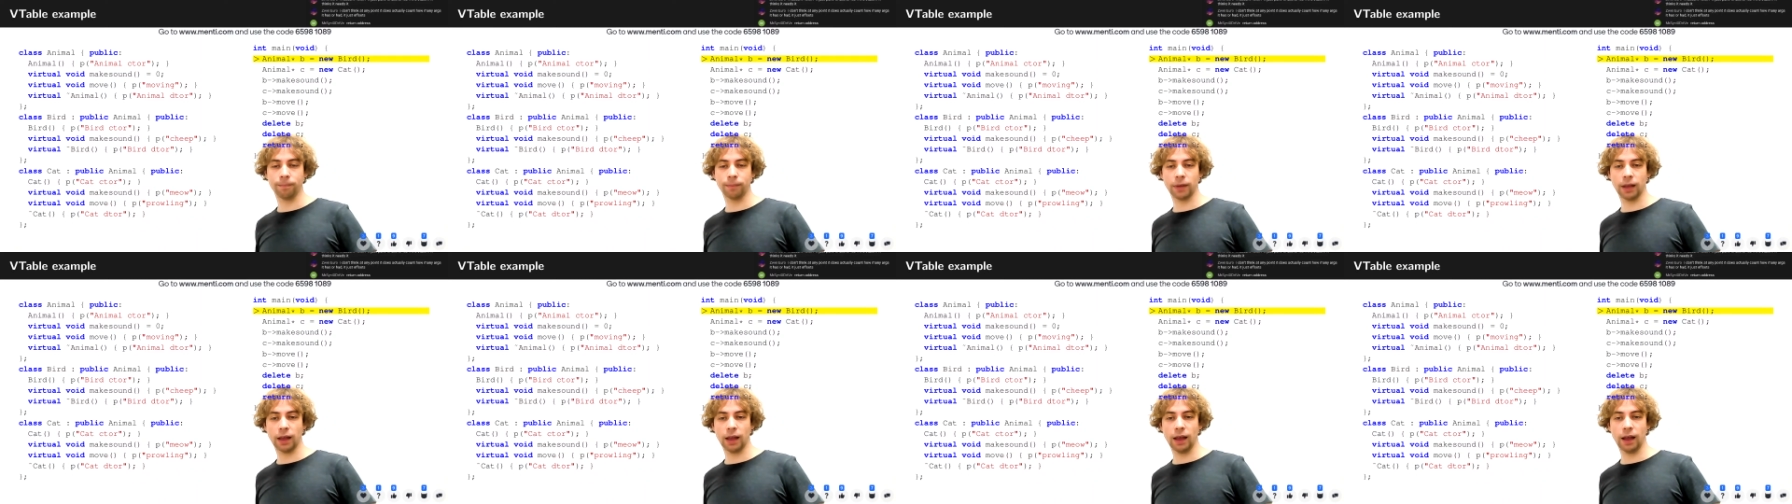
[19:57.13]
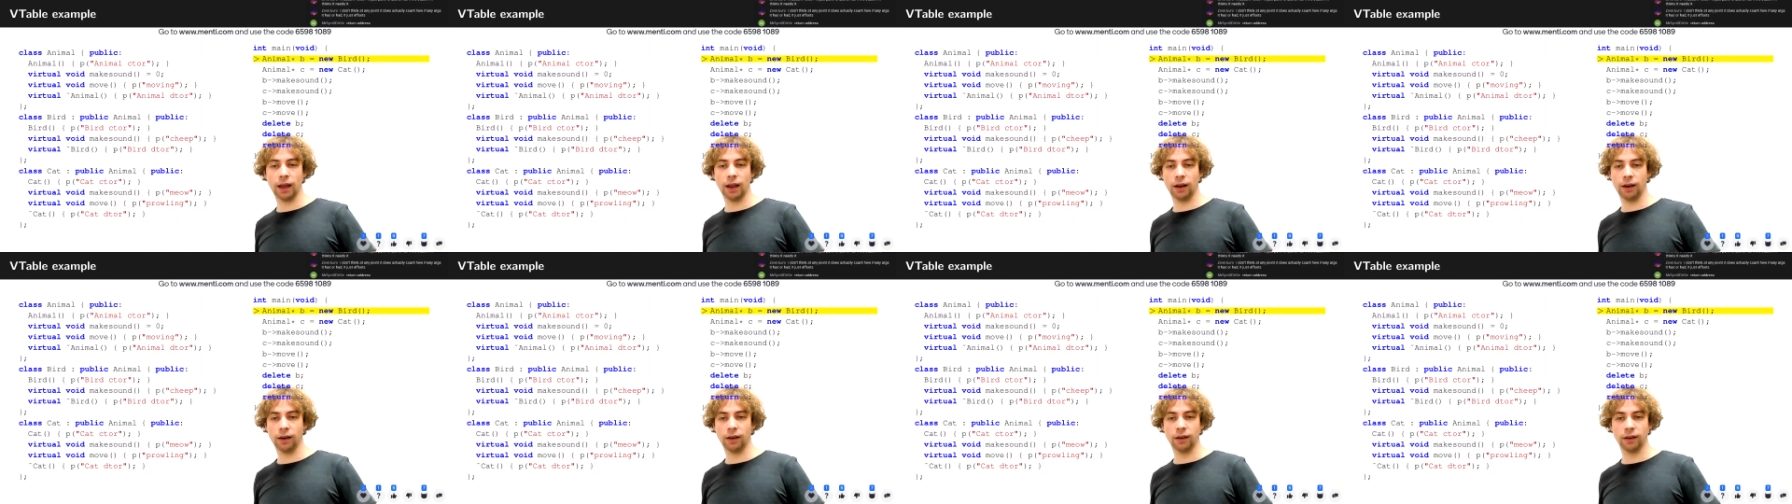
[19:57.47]

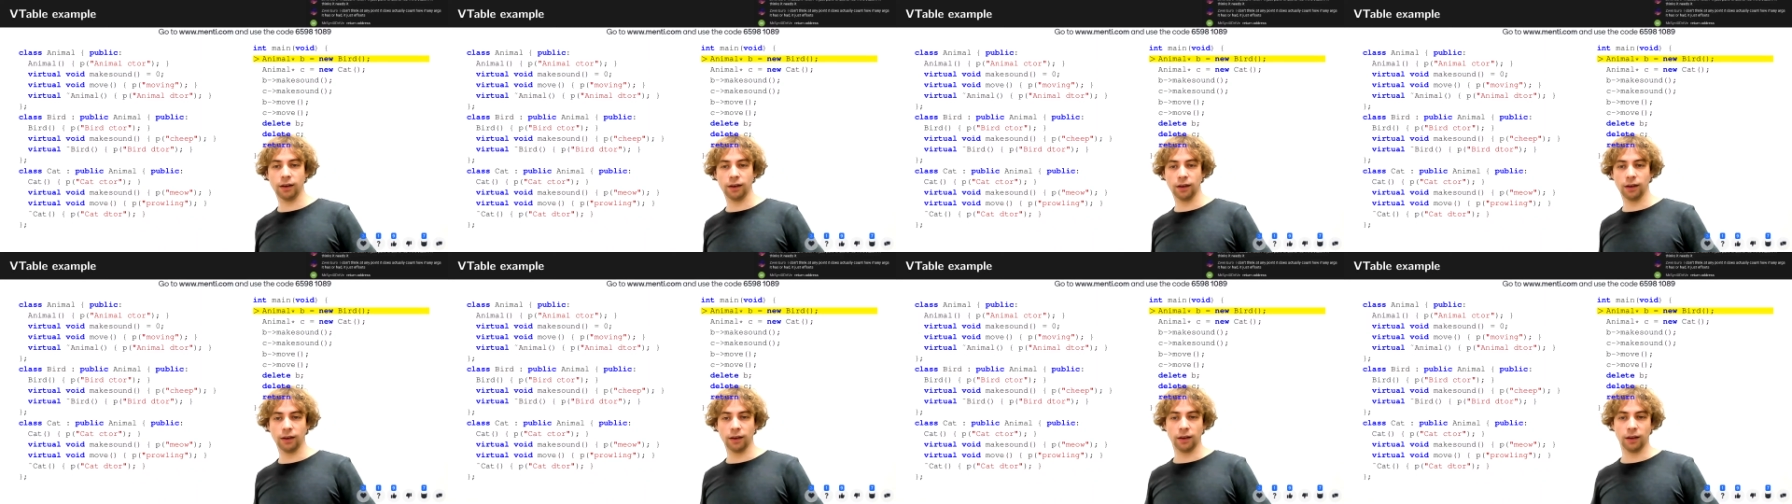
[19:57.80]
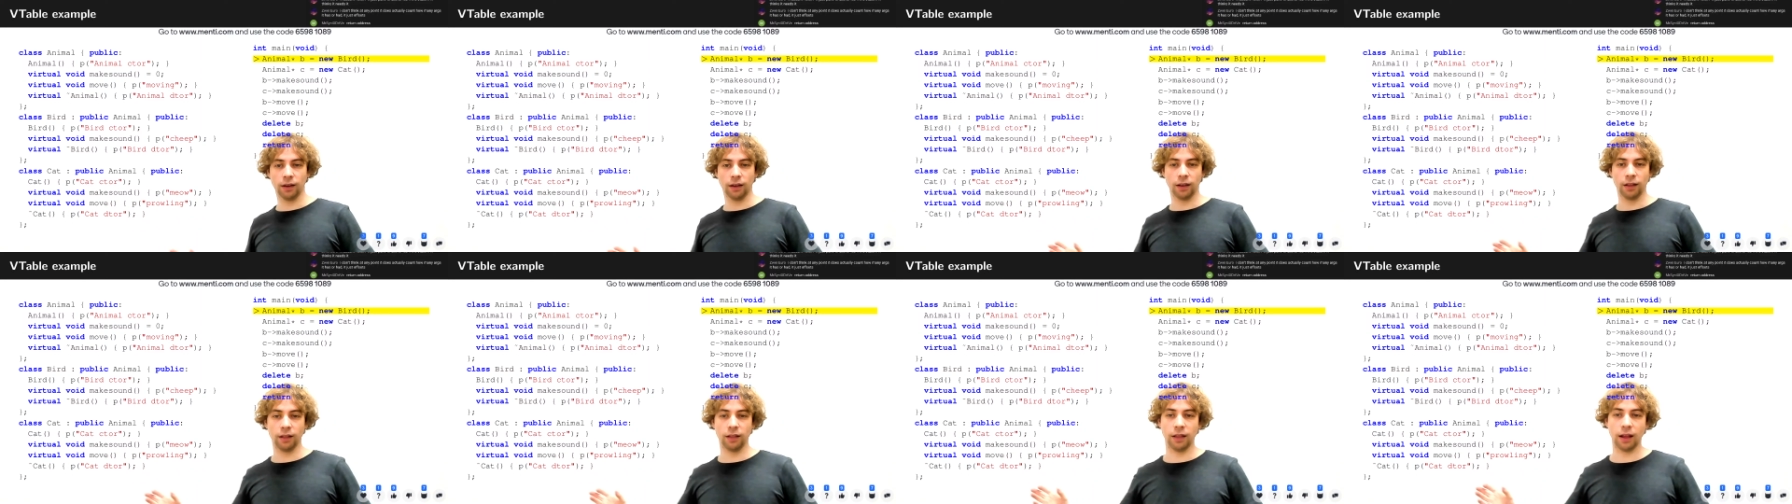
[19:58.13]
And
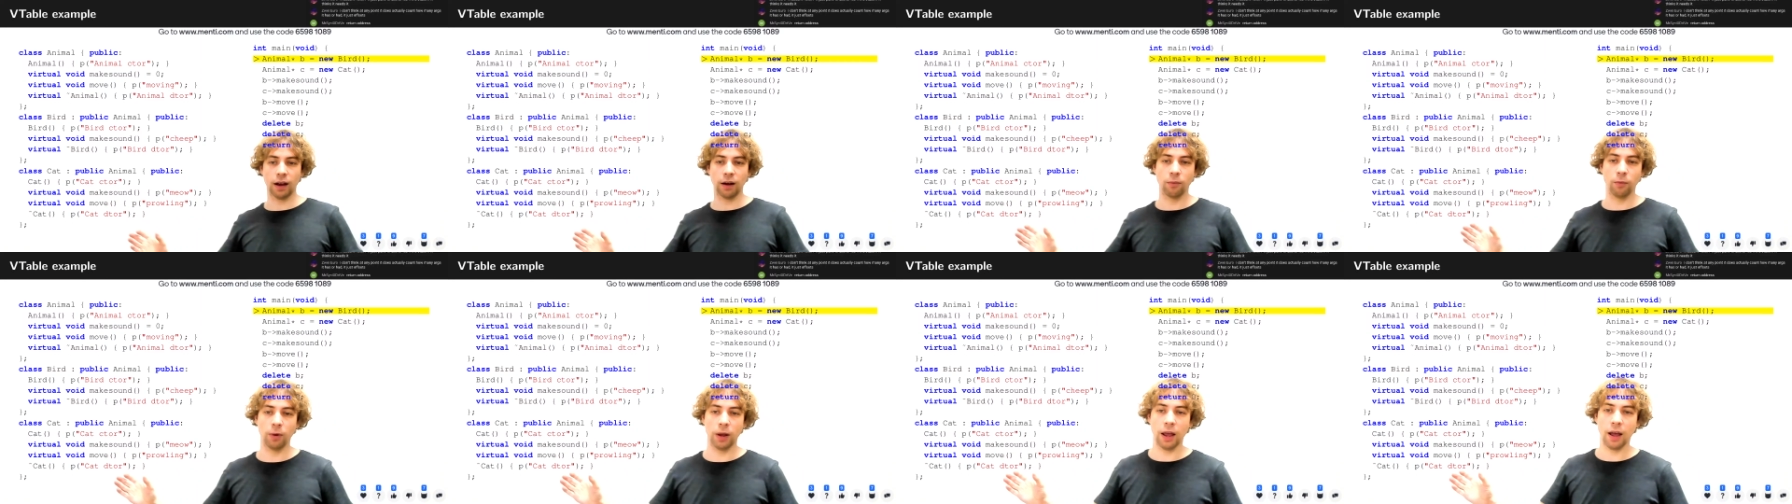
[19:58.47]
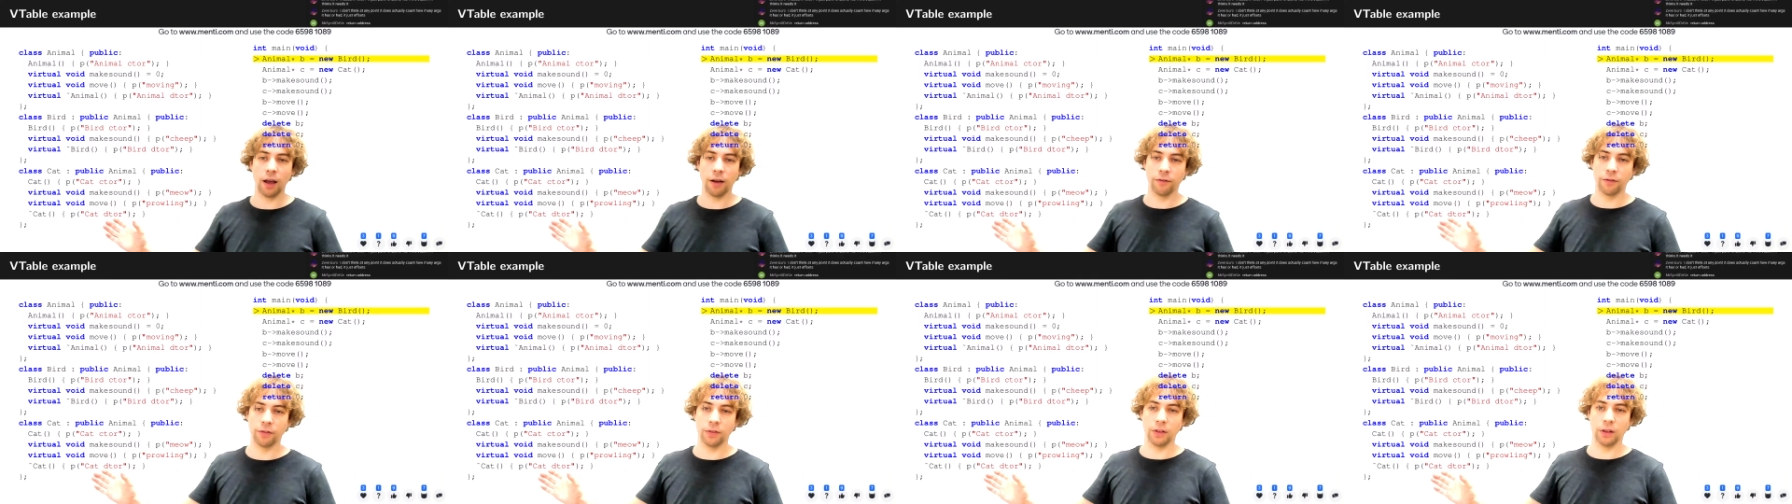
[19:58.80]
then we
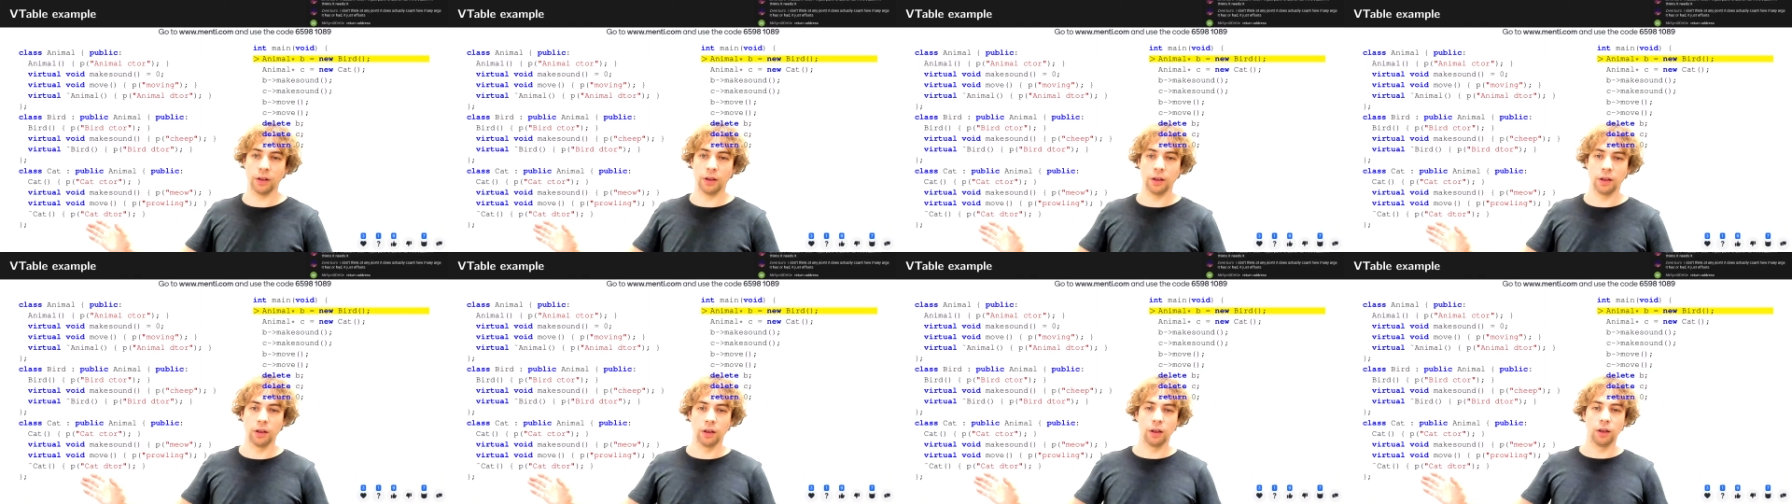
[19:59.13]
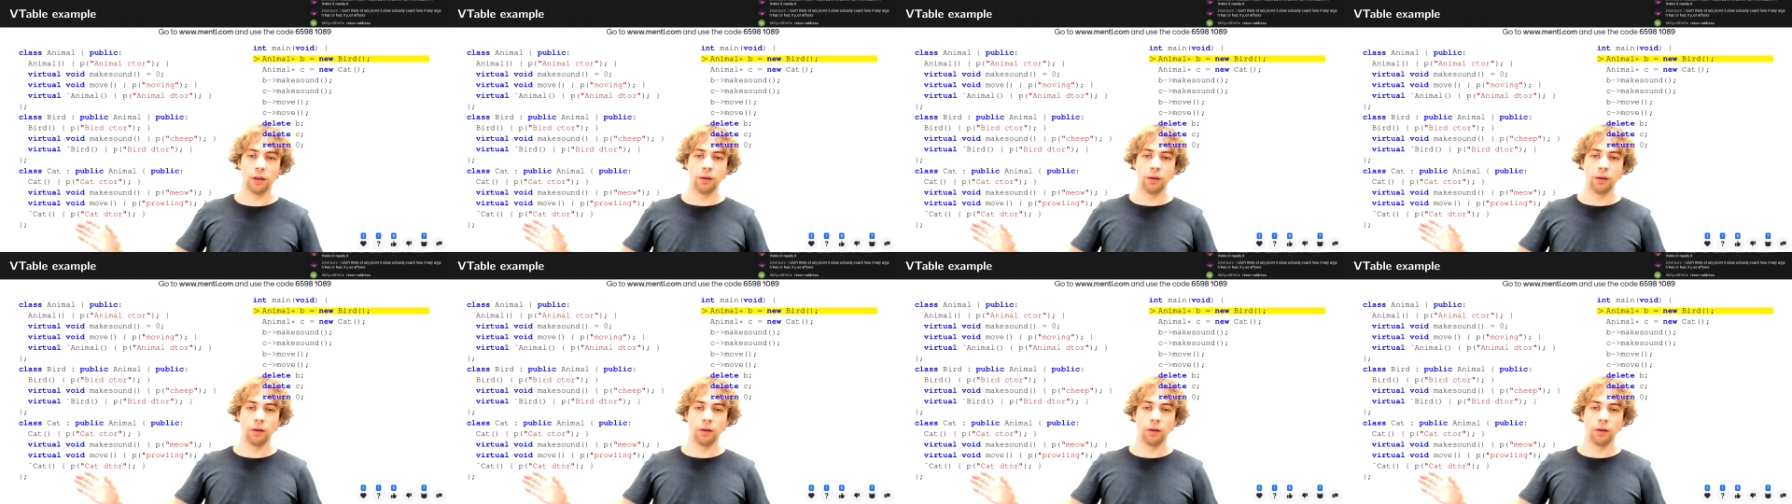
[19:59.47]
have the